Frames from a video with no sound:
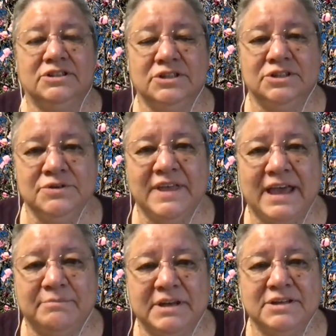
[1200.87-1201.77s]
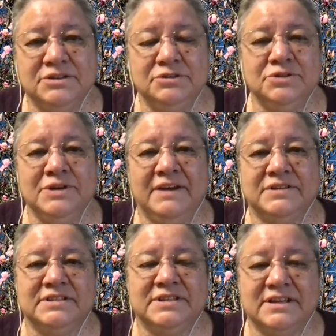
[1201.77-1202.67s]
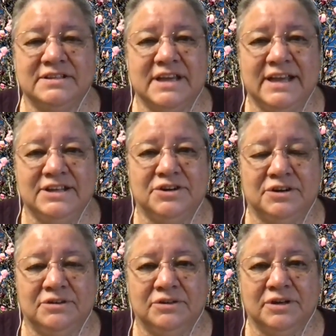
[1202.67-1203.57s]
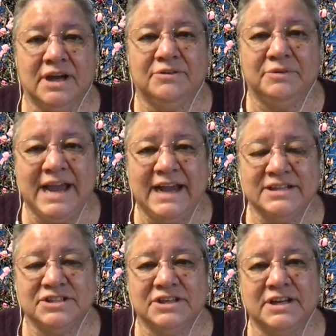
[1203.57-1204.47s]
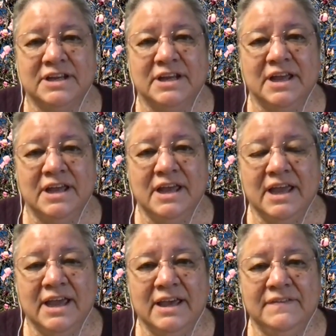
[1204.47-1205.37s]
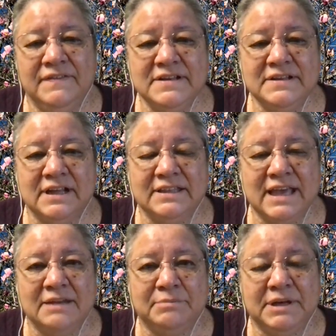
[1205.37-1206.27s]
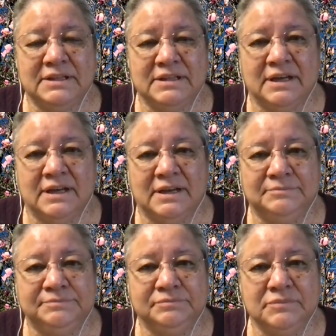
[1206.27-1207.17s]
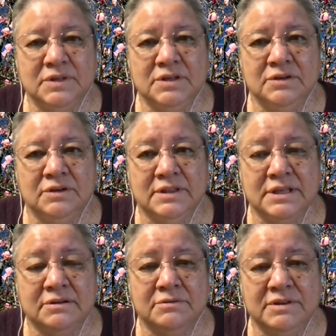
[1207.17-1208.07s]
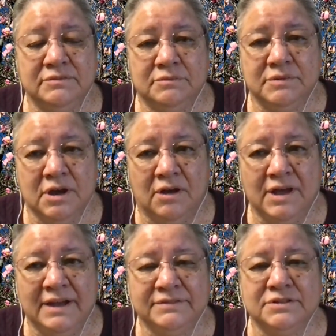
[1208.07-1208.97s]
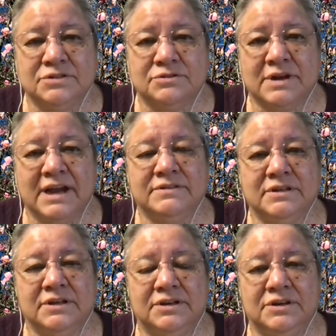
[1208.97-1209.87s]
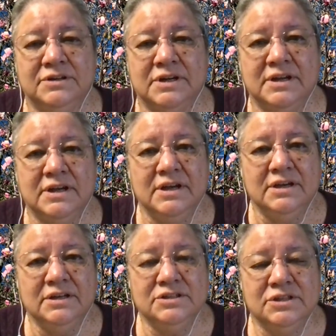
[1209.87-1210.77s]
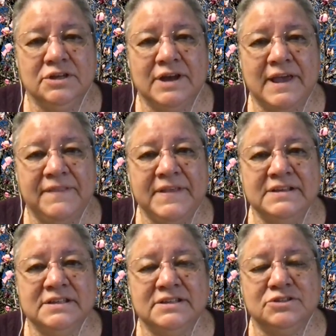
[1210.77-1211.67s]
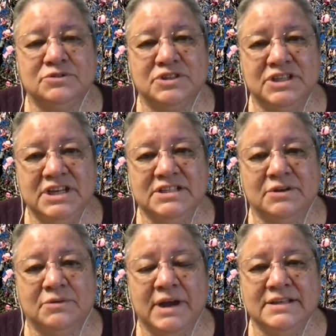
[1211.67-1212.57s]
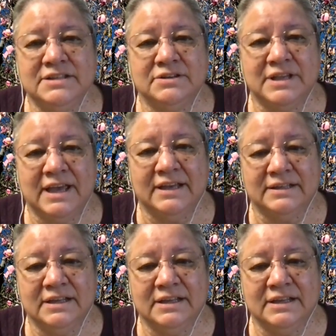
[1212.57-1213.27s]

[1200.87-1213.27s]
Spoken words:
do that, because you do have to set aside your gut reaction and things like that. But, you know, I think we all have to strive to learn to look at things in a strategic way so that,